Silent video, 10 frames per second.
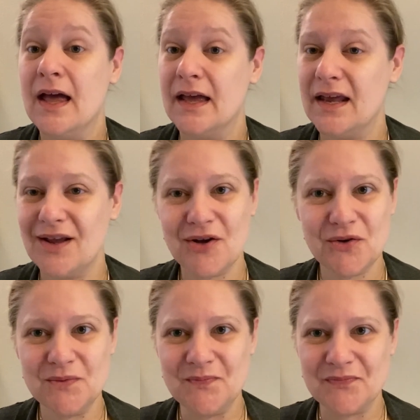
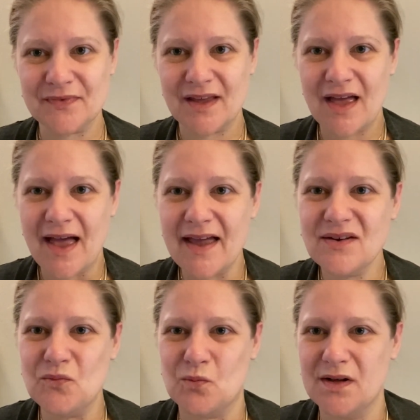Hello
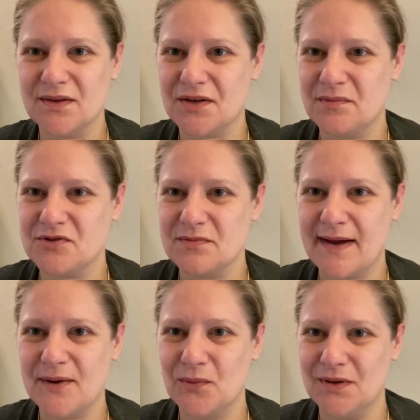and welcome to
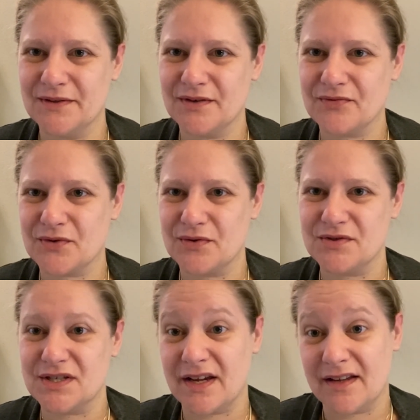my world of
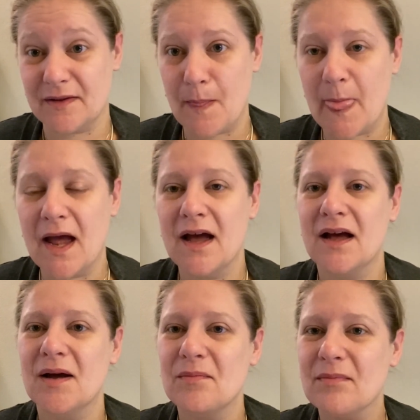crochet.
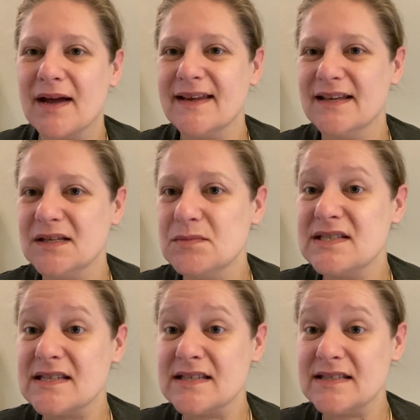My name
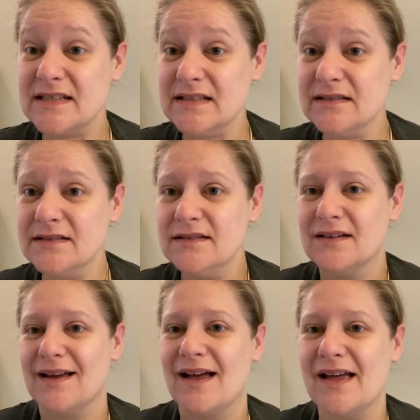is Stine
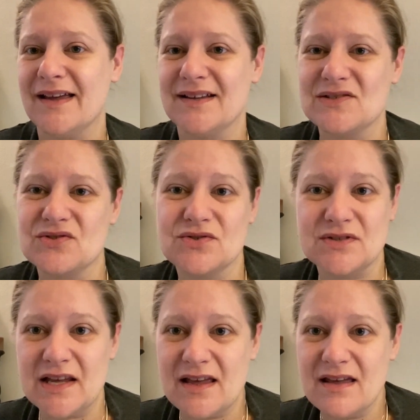and
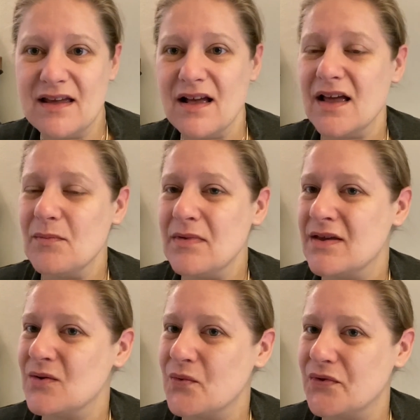today I'm
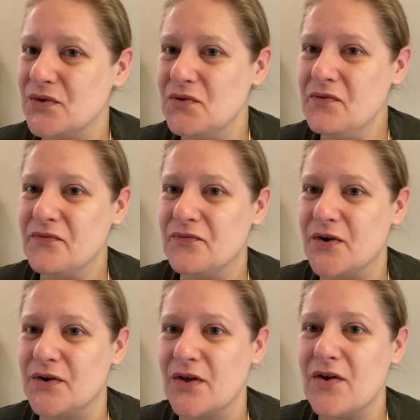here with you for
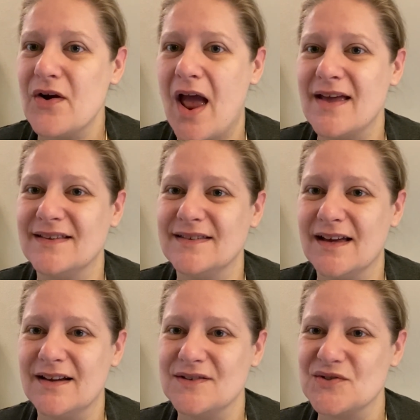another
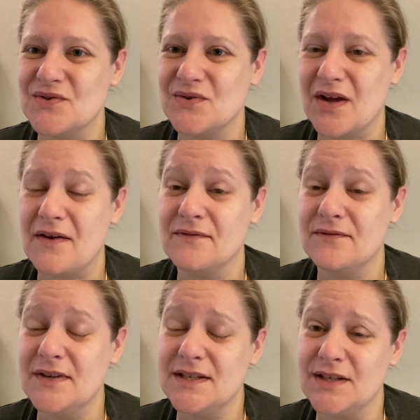yarn talk
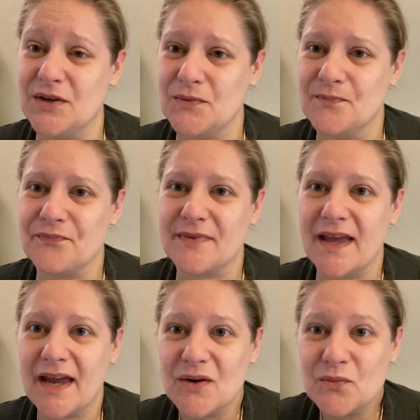video.
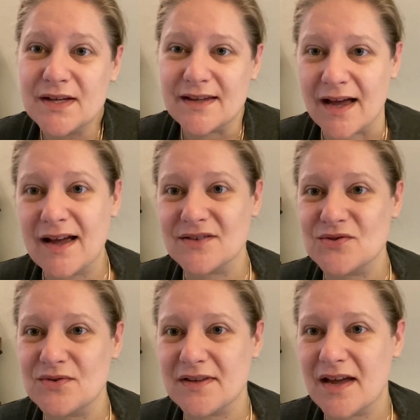And we can't
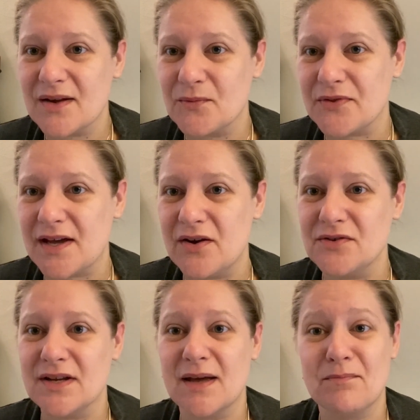talk yarn without
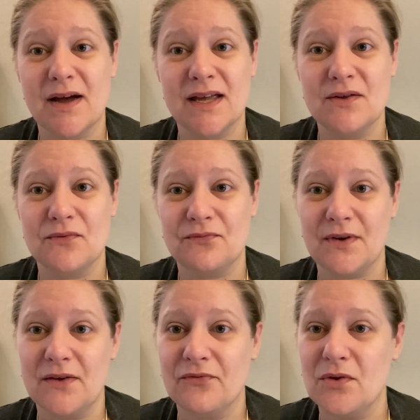my
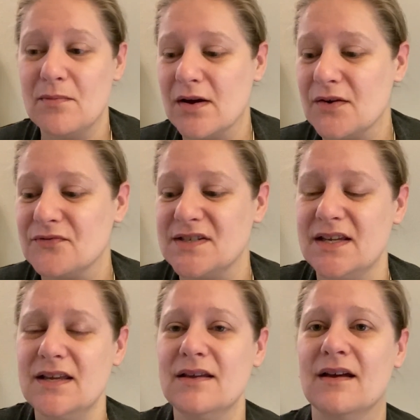faithful mug of
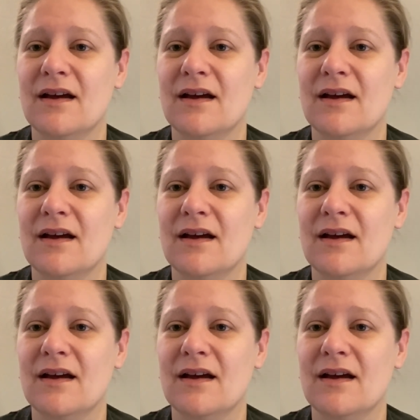tea,